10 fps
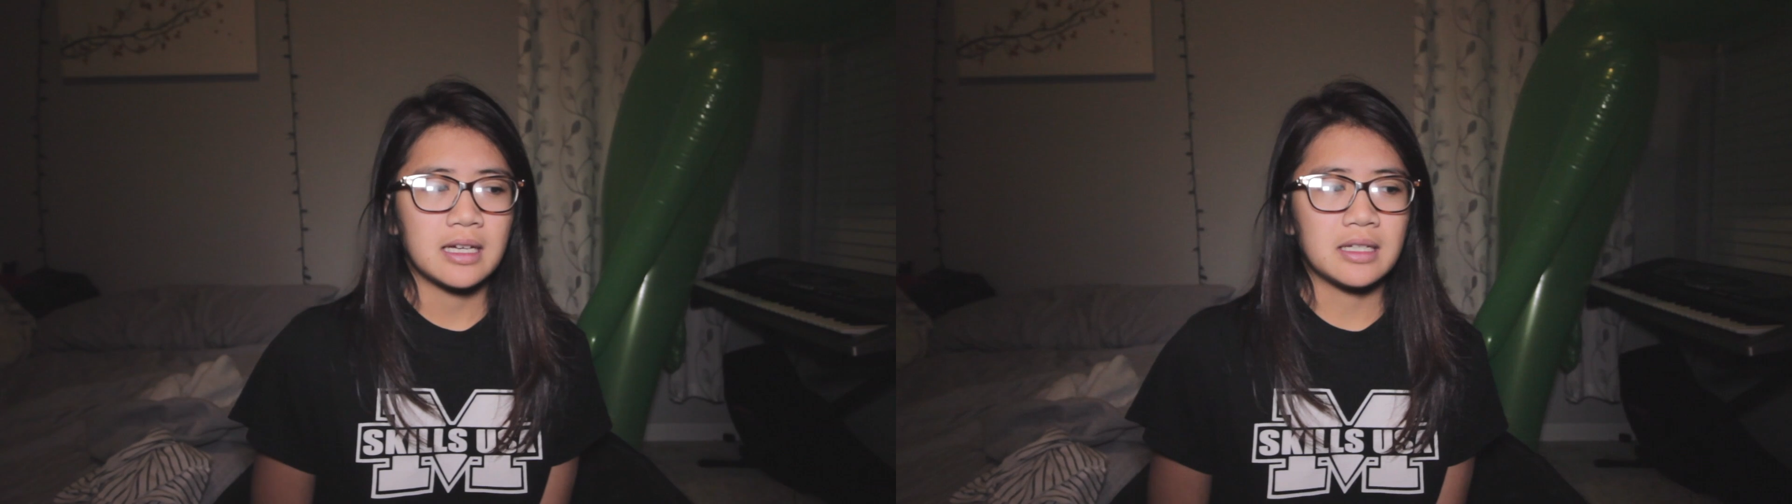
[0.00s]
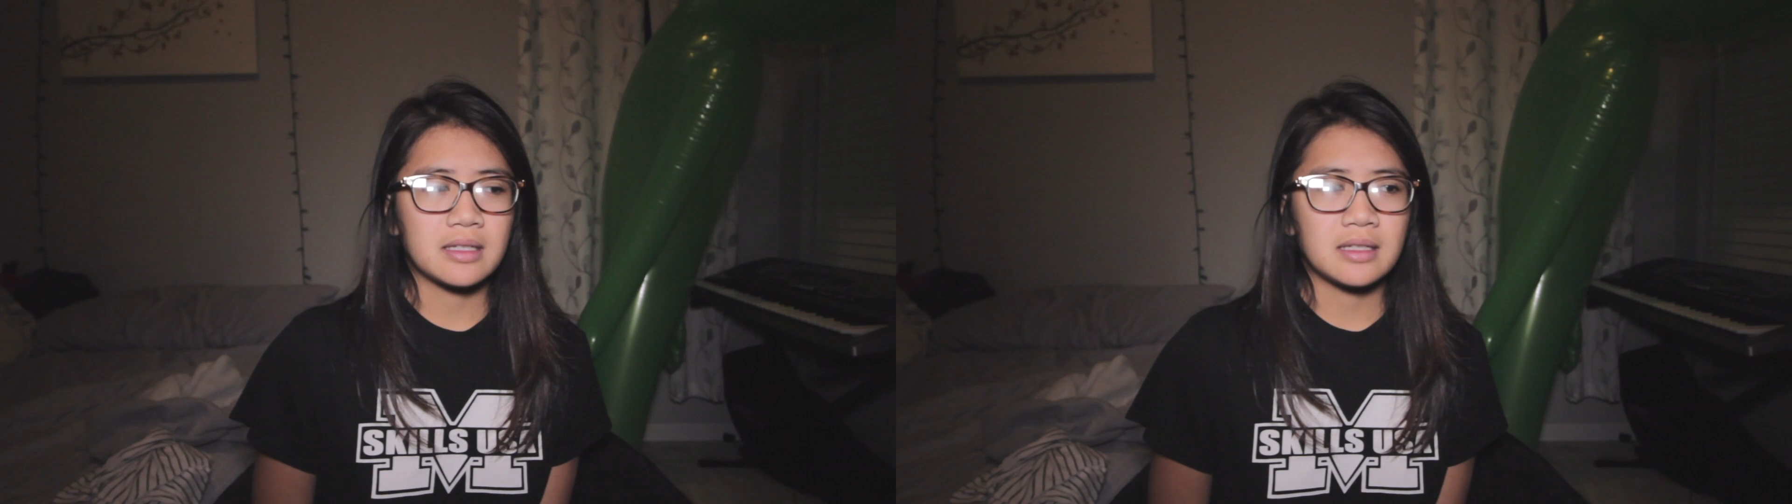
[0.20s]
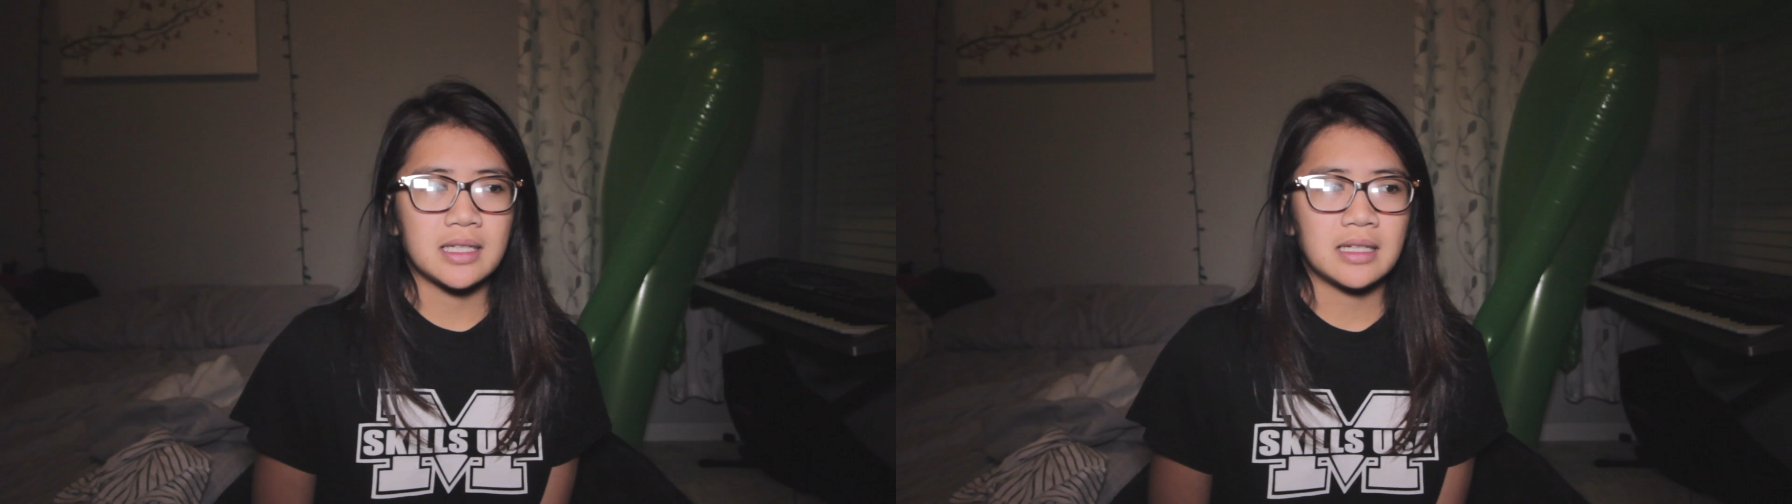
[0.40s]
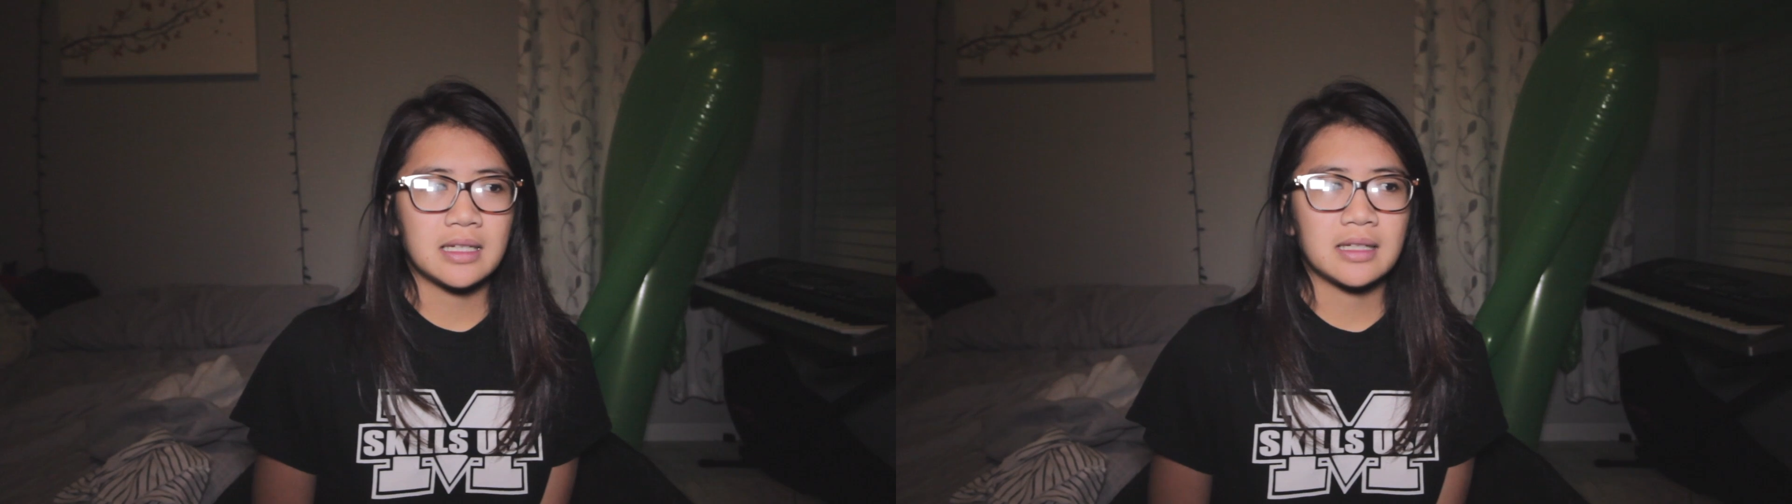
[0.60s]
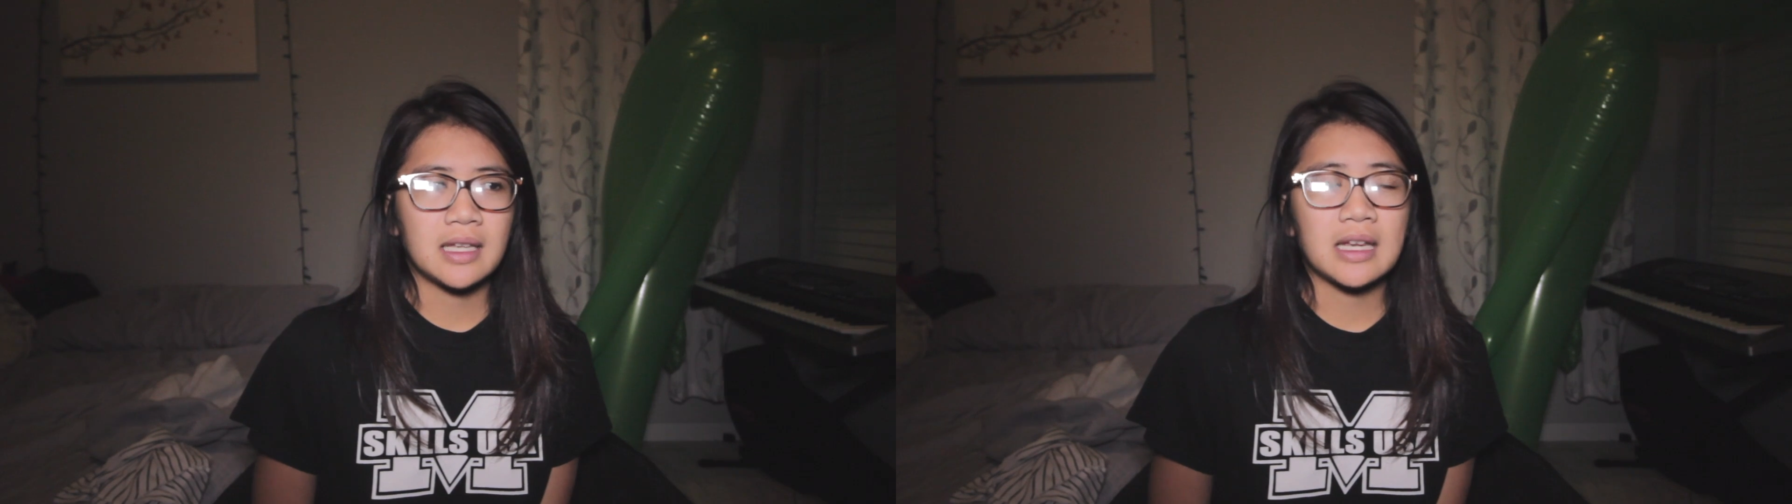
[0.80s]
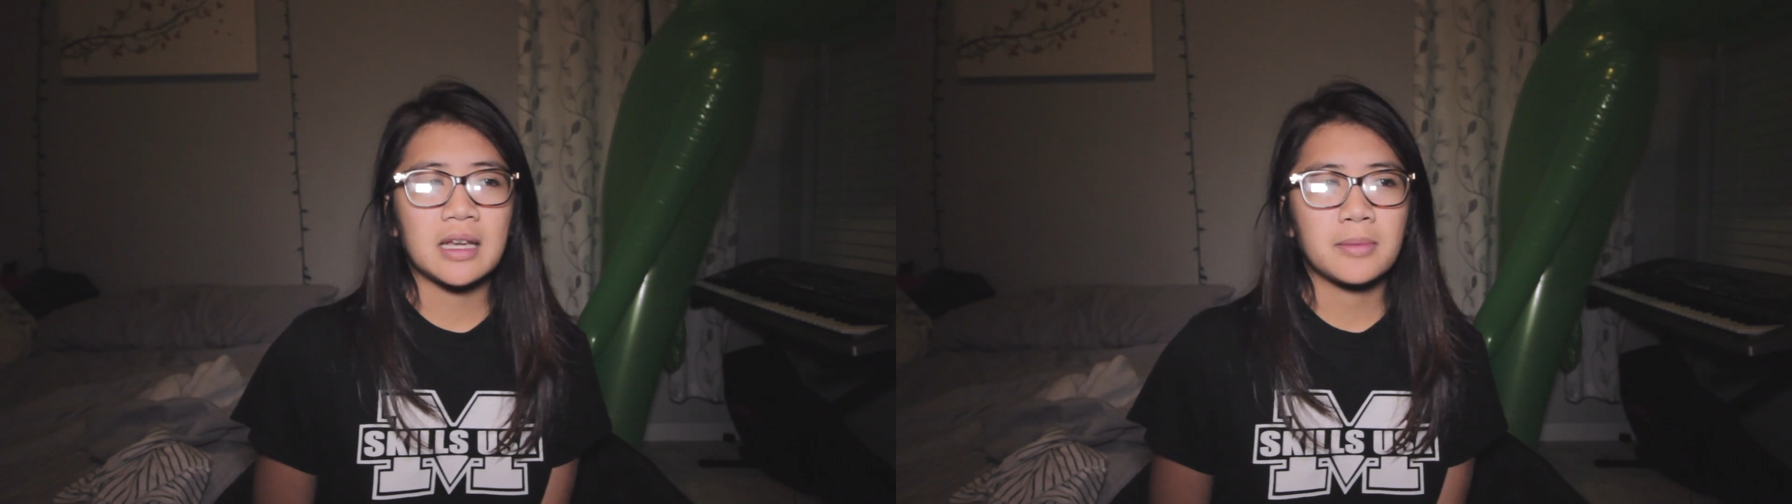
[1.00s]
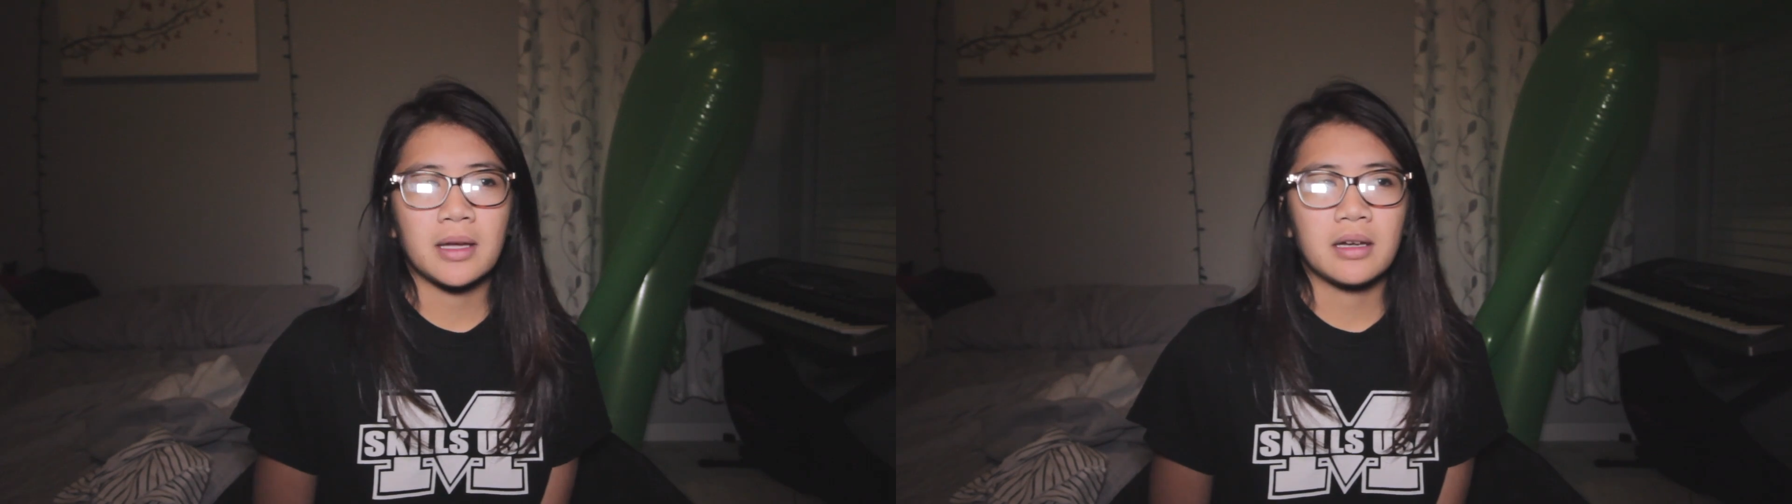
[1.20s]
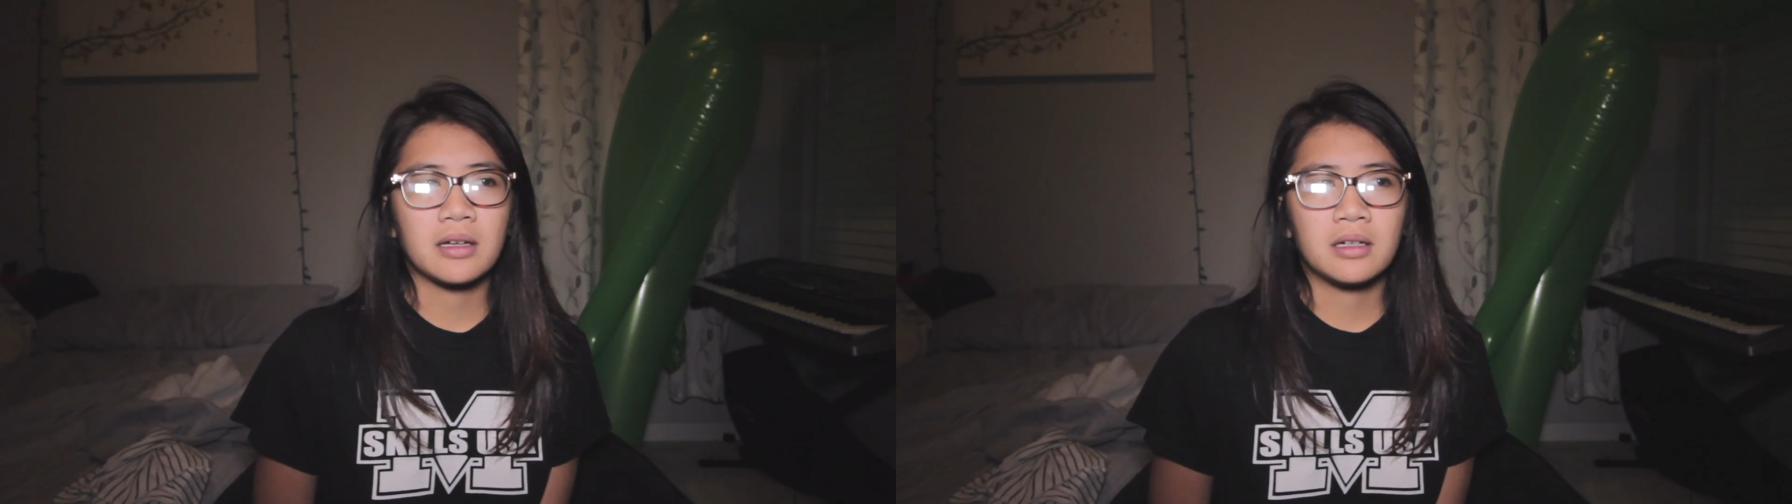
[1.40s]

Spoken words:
and sitting and thinking about it